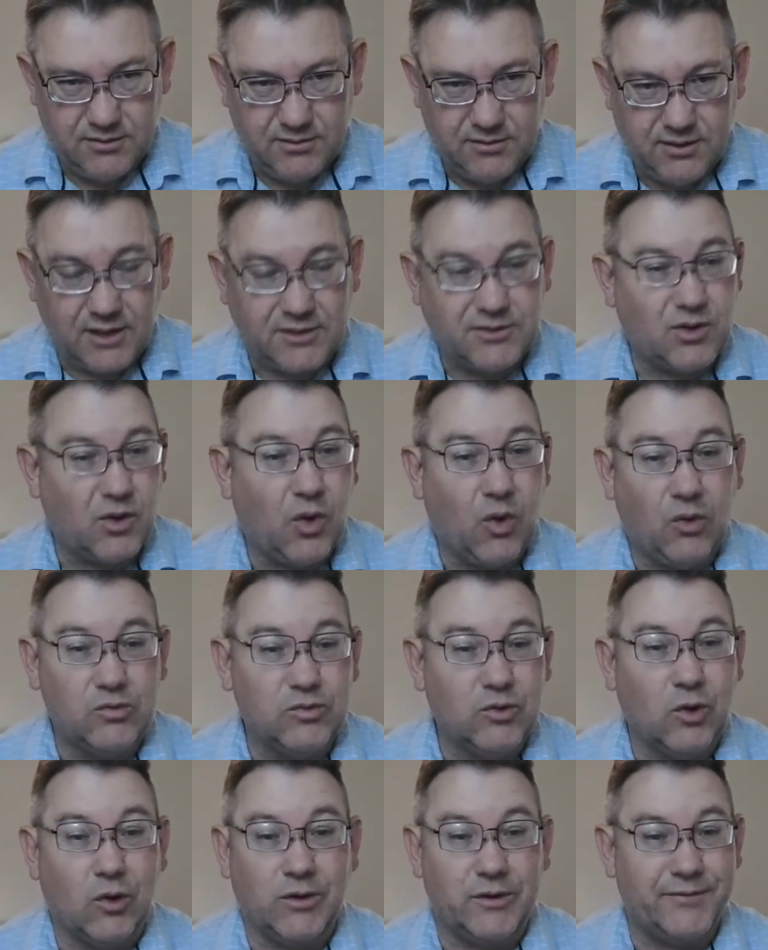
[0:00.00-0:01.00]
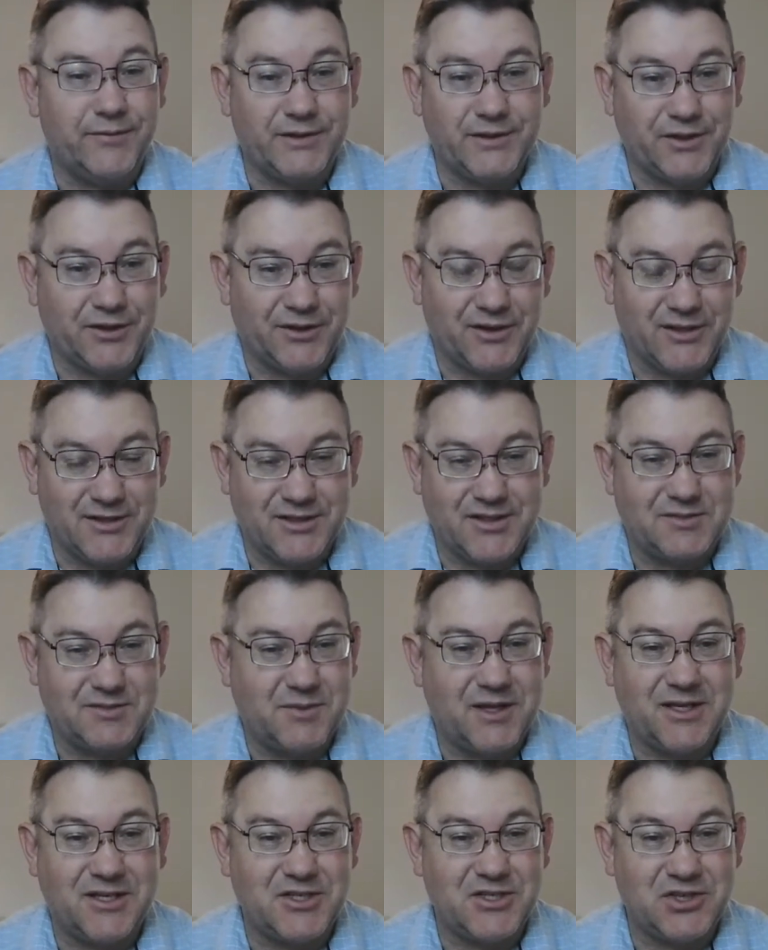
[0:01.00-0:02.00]
That's a whole role of attorneys, is
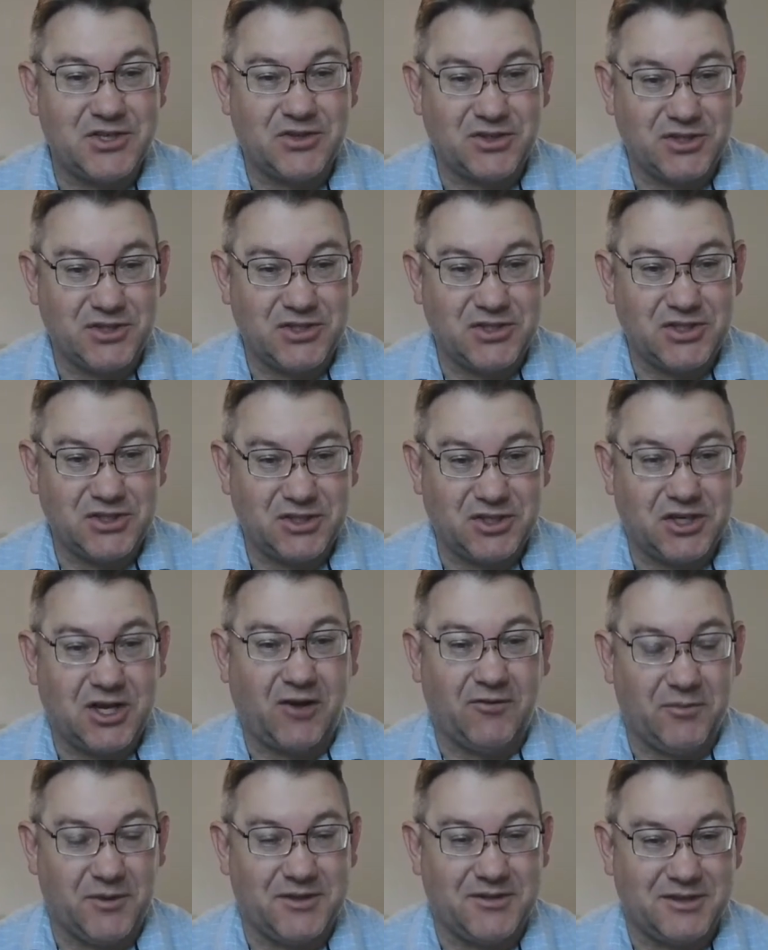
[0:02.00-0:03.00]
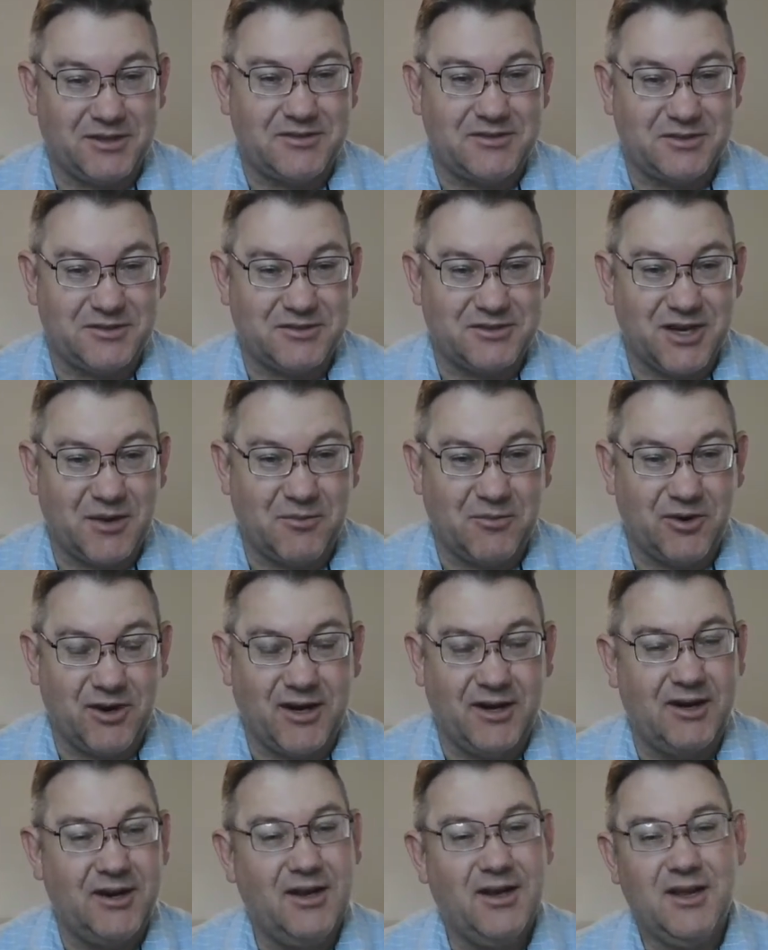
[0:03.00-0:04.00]
making sure the government does their job right.